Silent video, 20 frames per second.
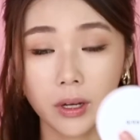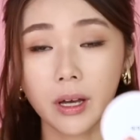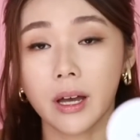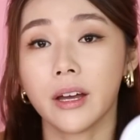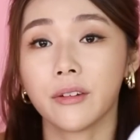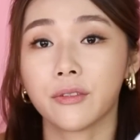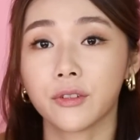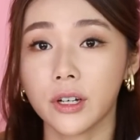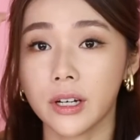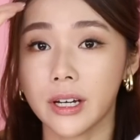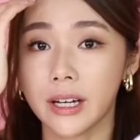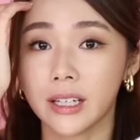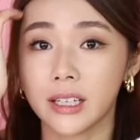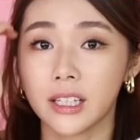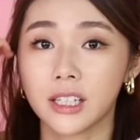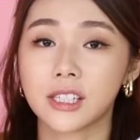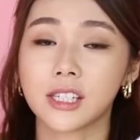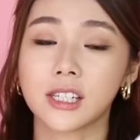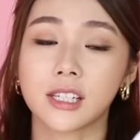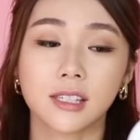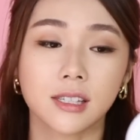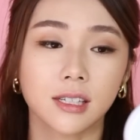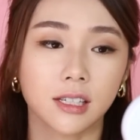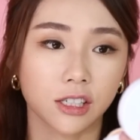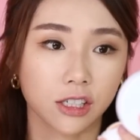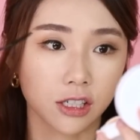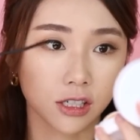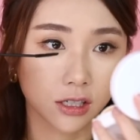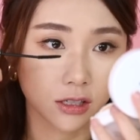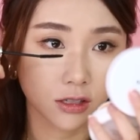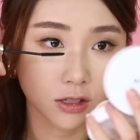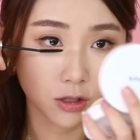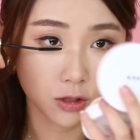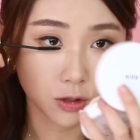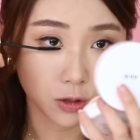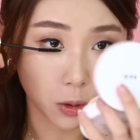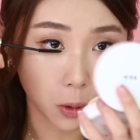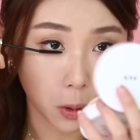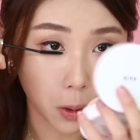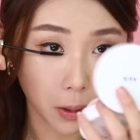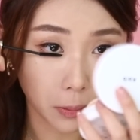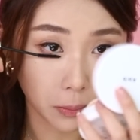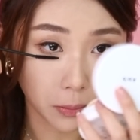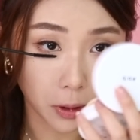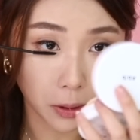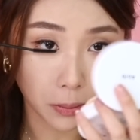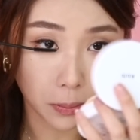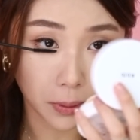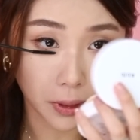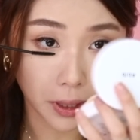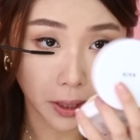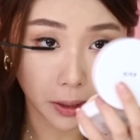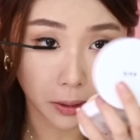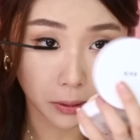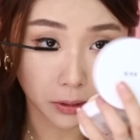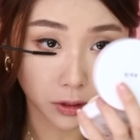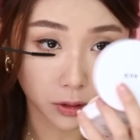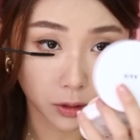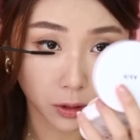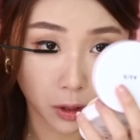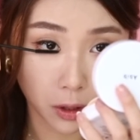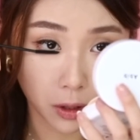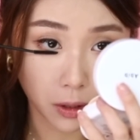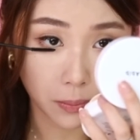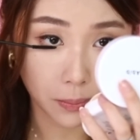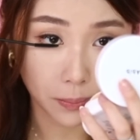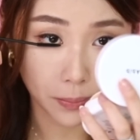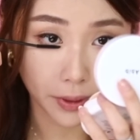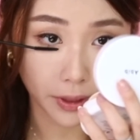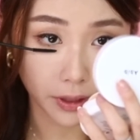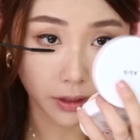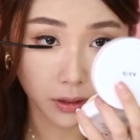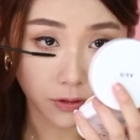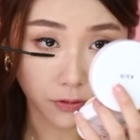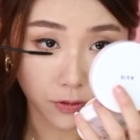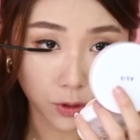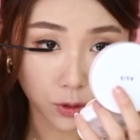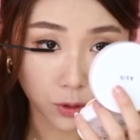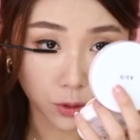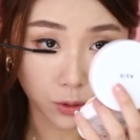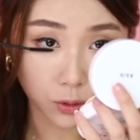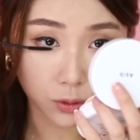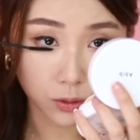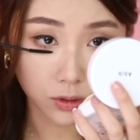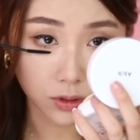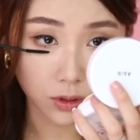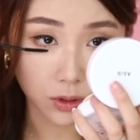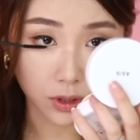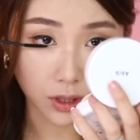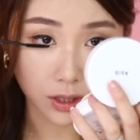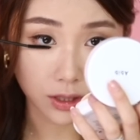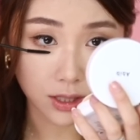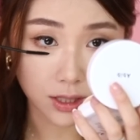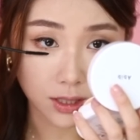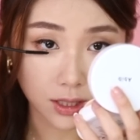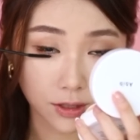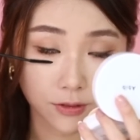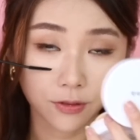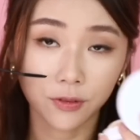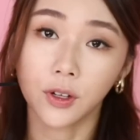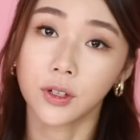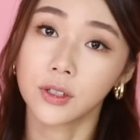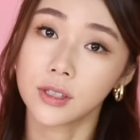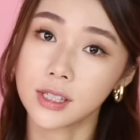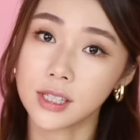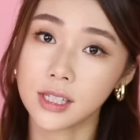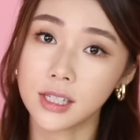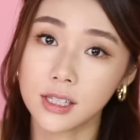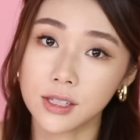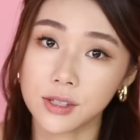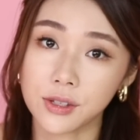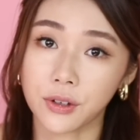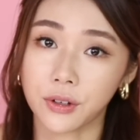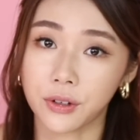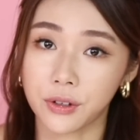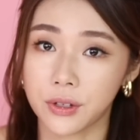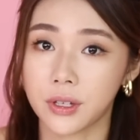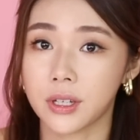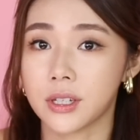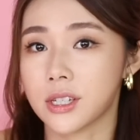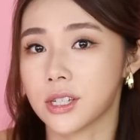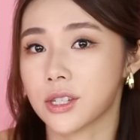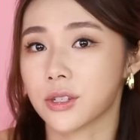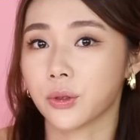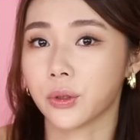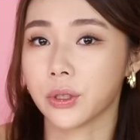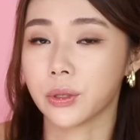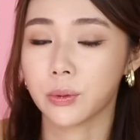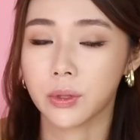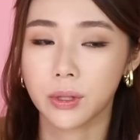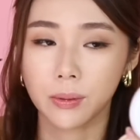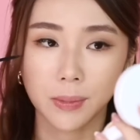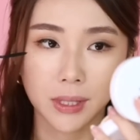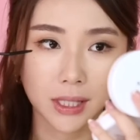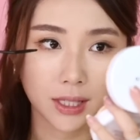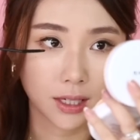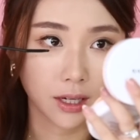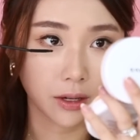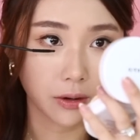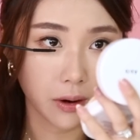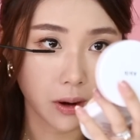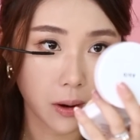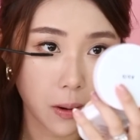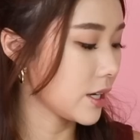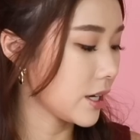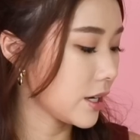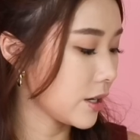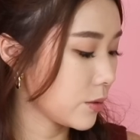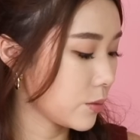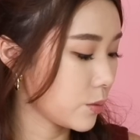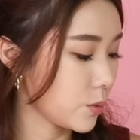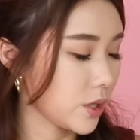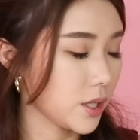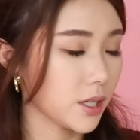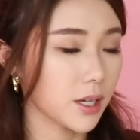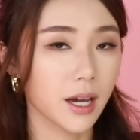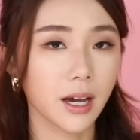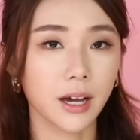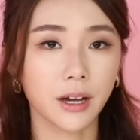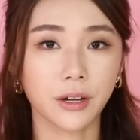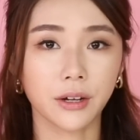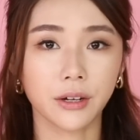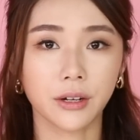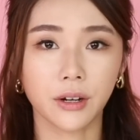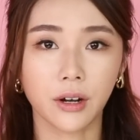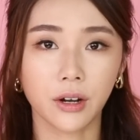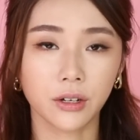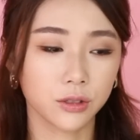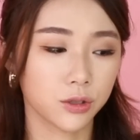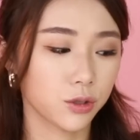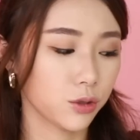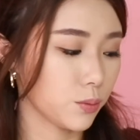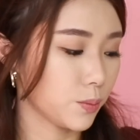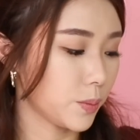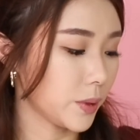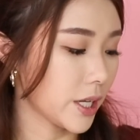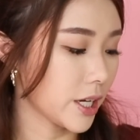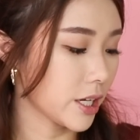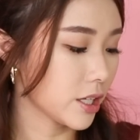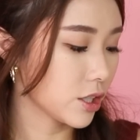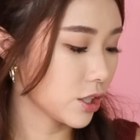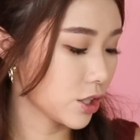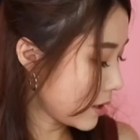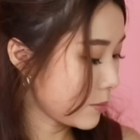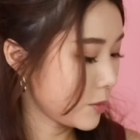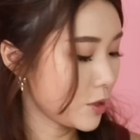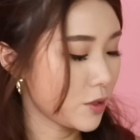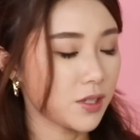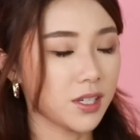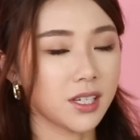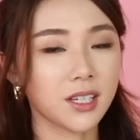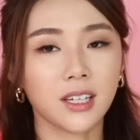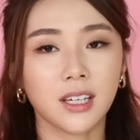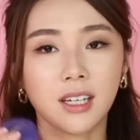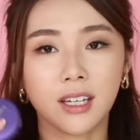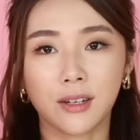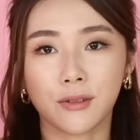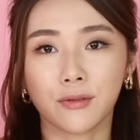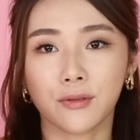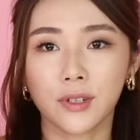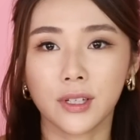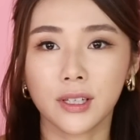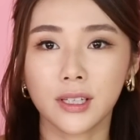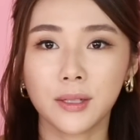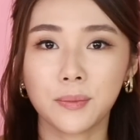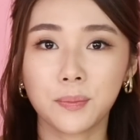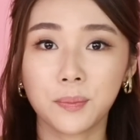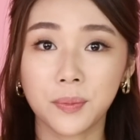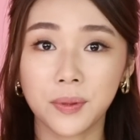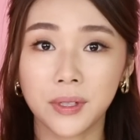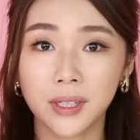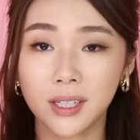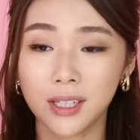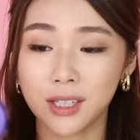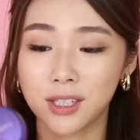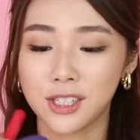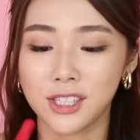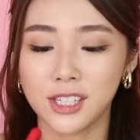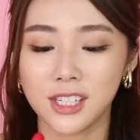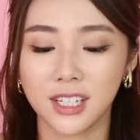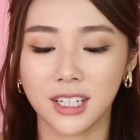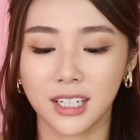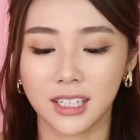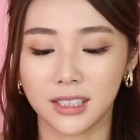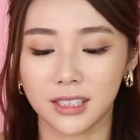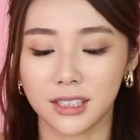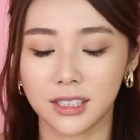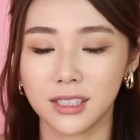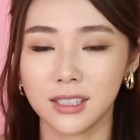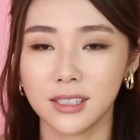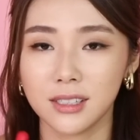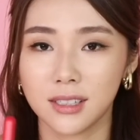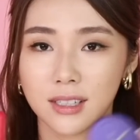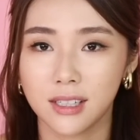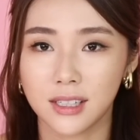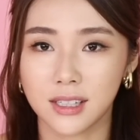Well, I've got eyelash extensions, so I'm not applying on the top, but if you don't, you can stick falsies or you can just go in with mascara. Now we are onto blush. I'm using a really peachy color.